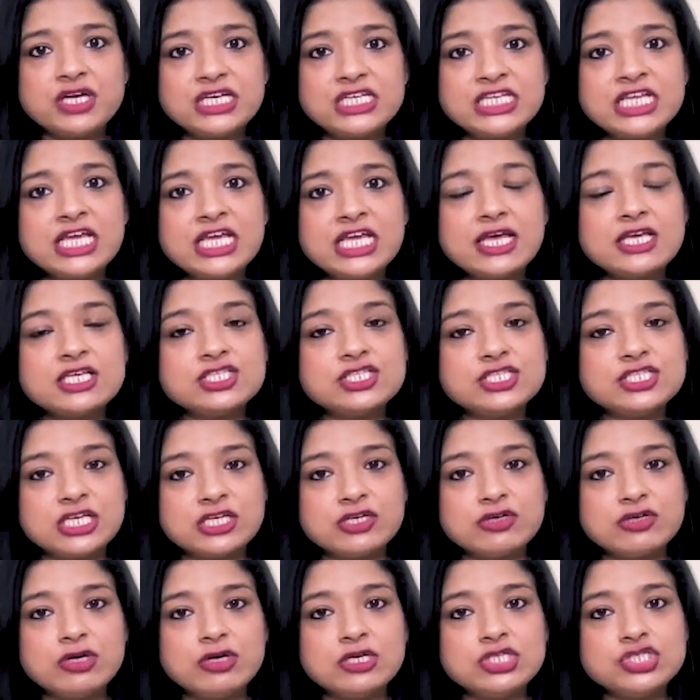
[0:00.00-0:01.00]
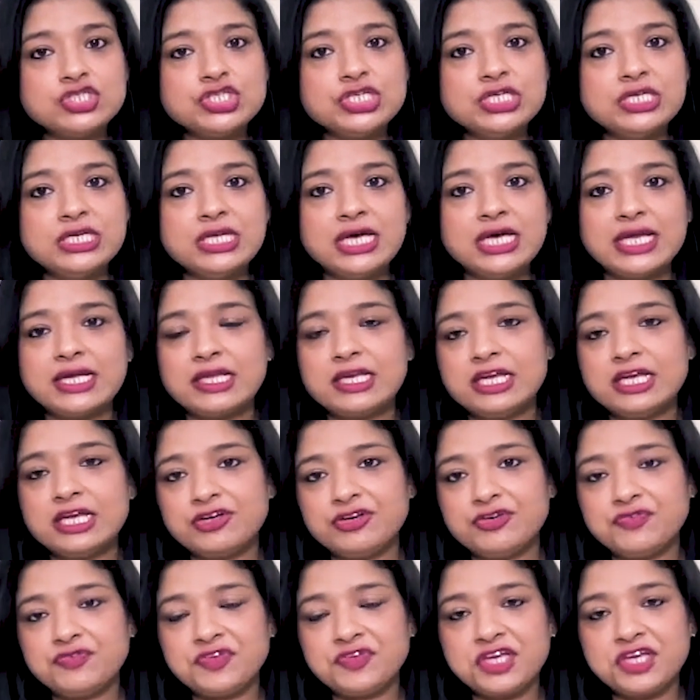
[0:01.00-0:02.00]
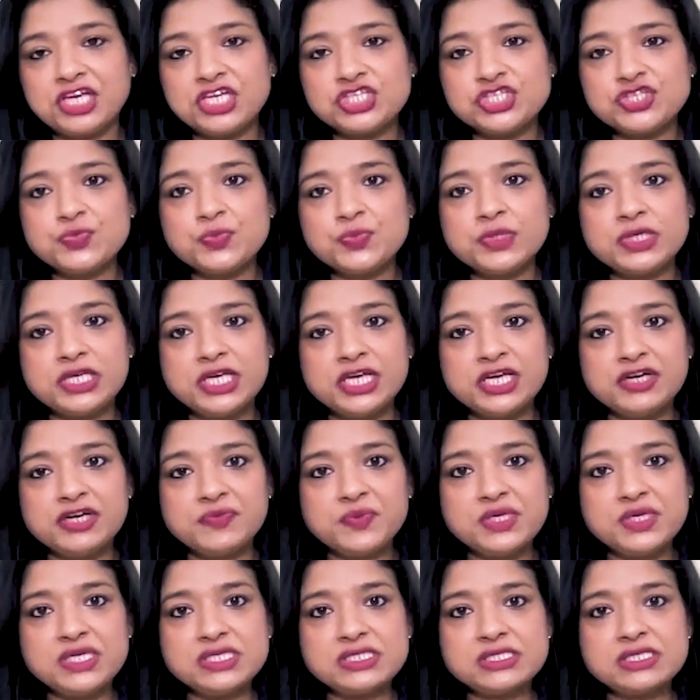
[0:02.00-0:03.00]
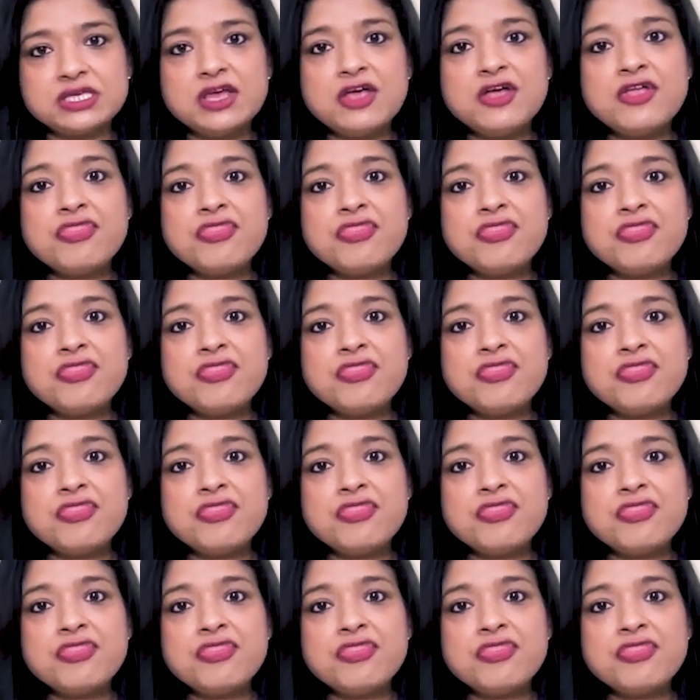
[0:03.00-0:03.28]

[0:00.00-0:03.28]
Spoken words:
cutting-edge technology like electrification will increase